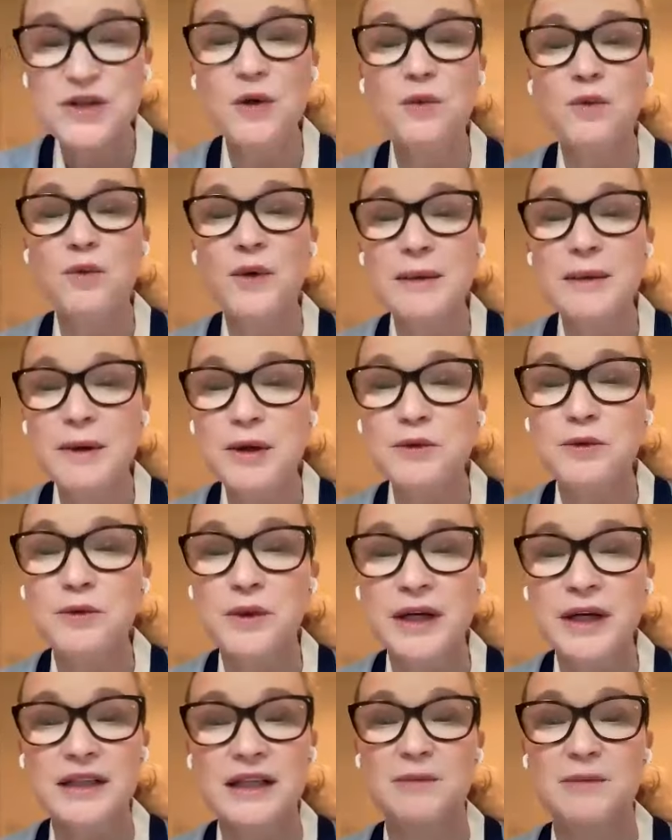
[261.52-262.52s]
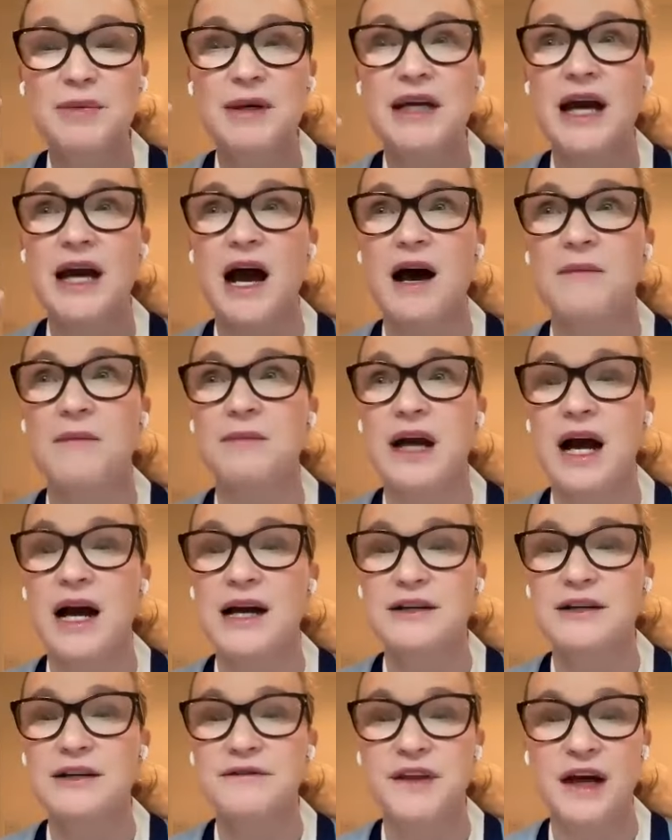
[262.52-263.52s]
So women really become
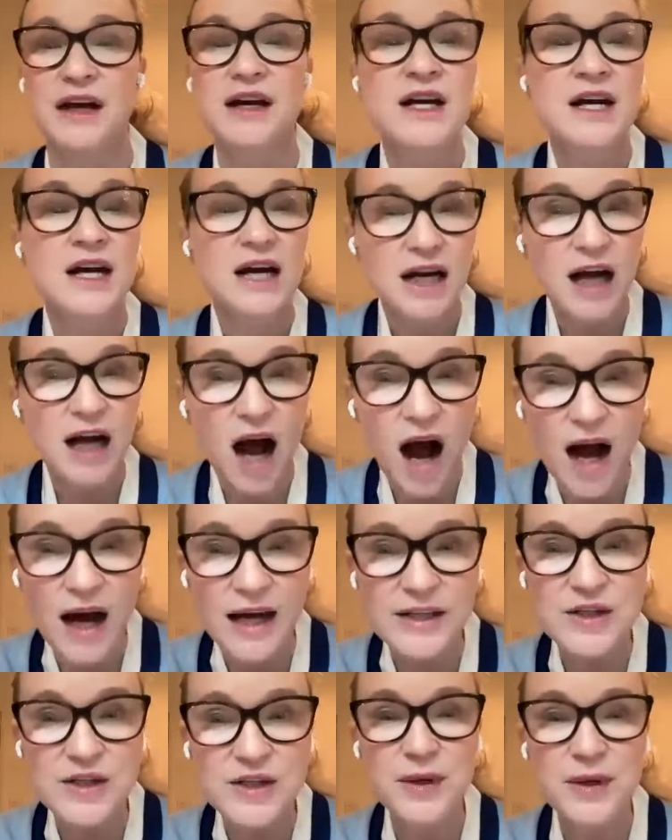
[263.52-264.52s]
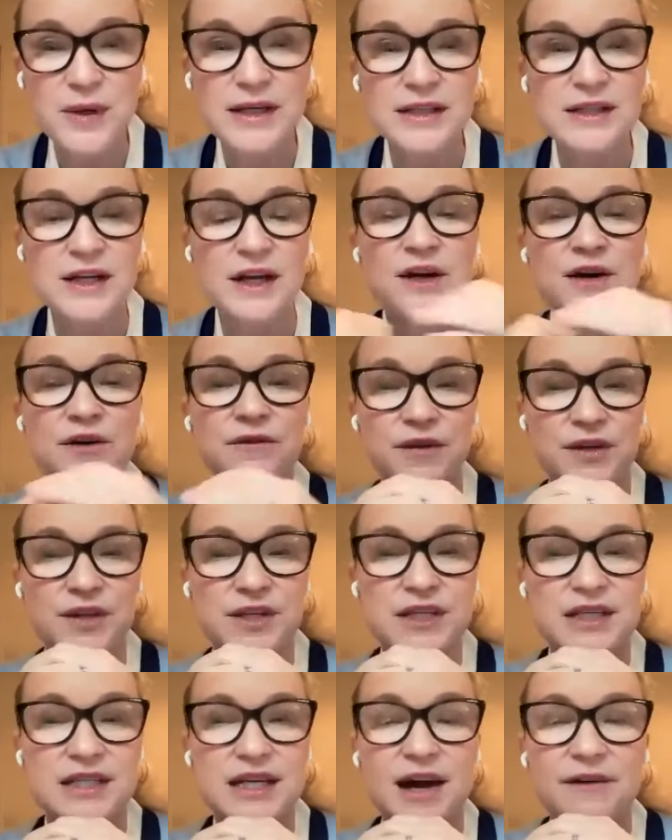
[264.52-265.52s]
kind of the conduit
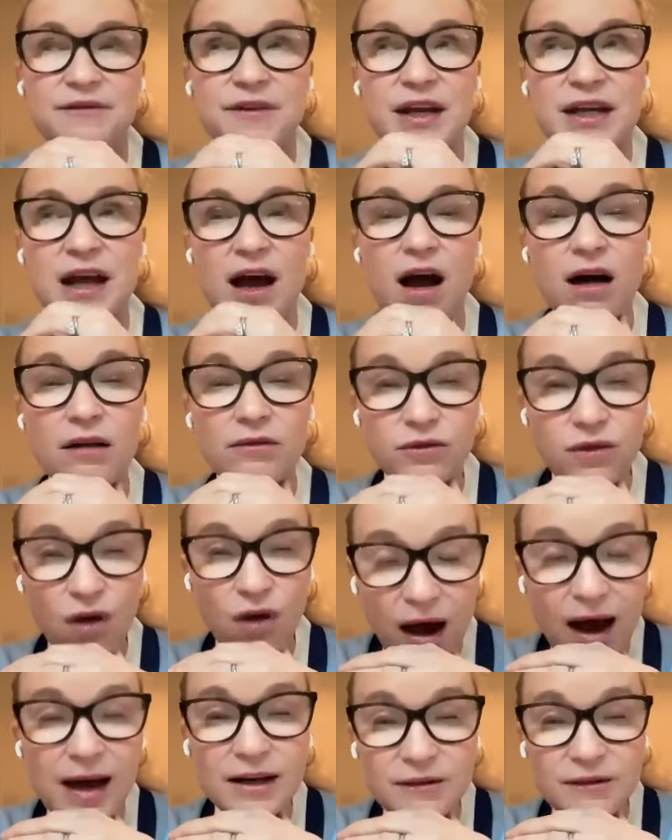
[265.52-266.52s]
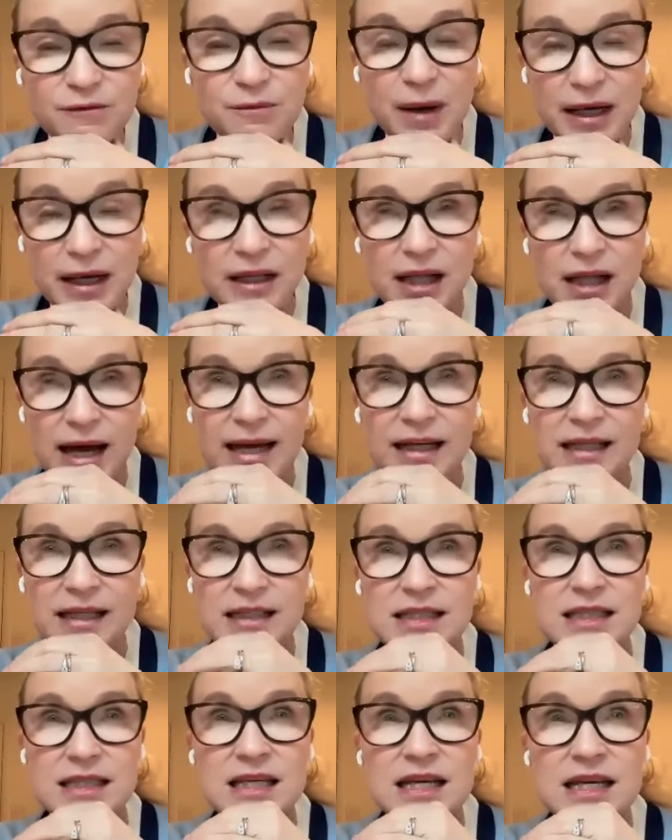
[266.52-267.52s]
for the stuff. And a lot of my
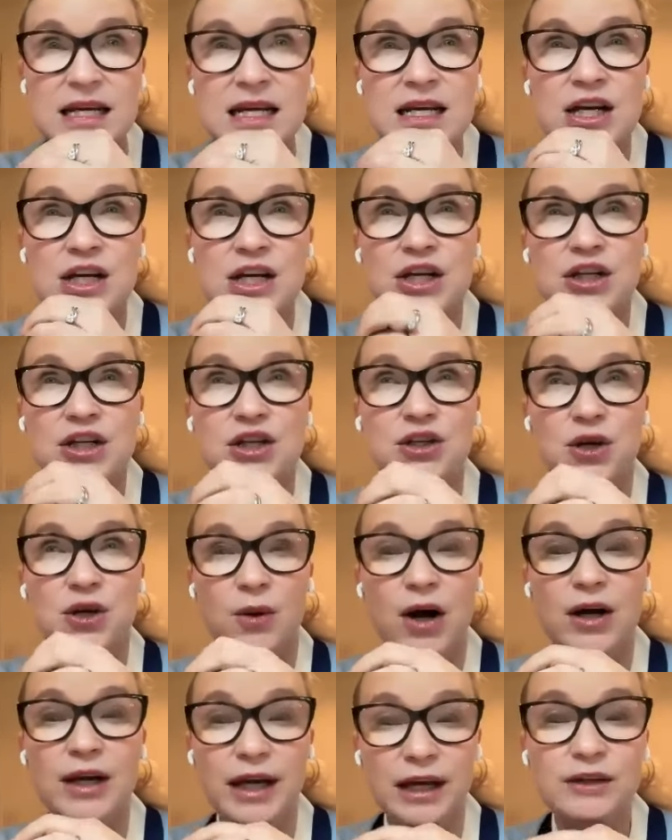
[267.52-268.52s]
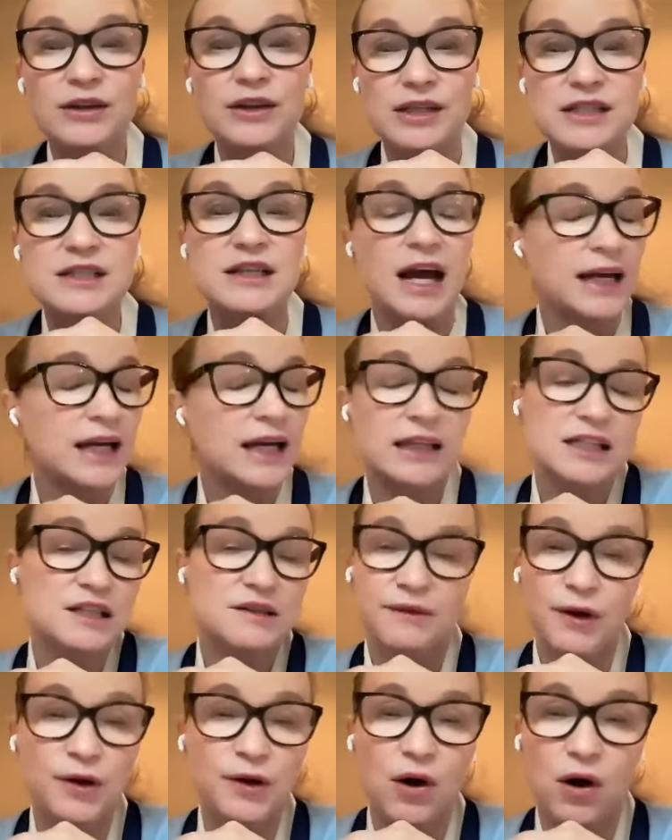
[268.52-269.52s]
clients, you know, I get
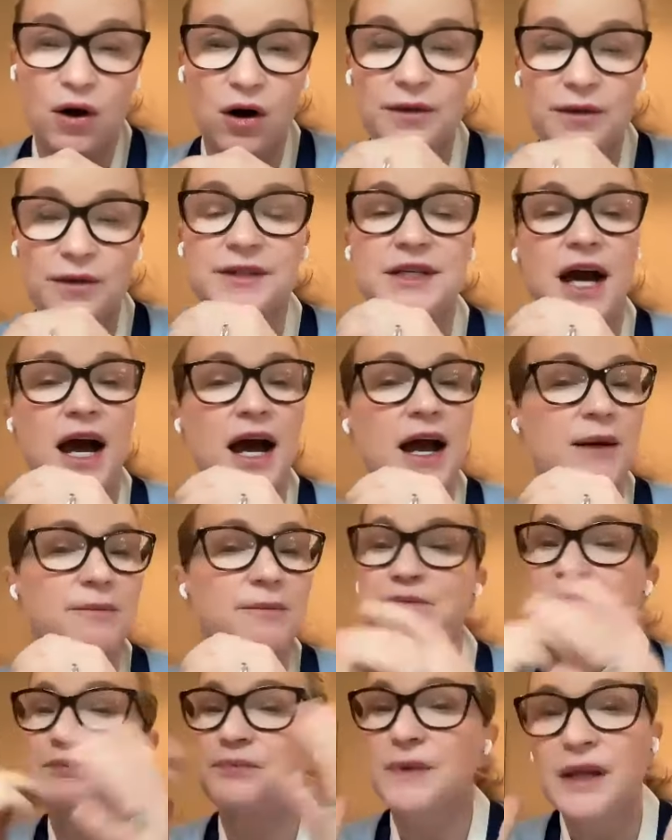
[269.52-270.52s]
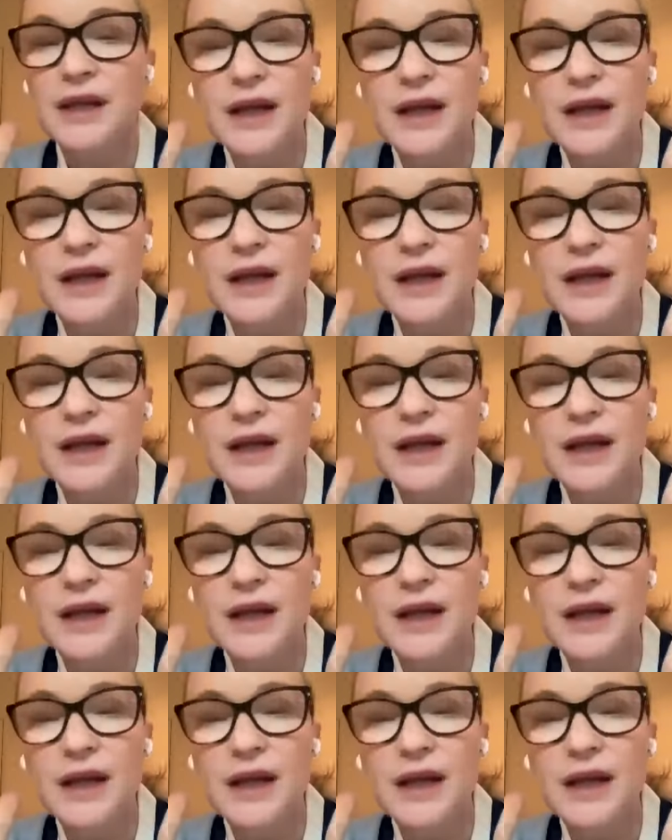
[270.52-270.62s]
this phone call all the time.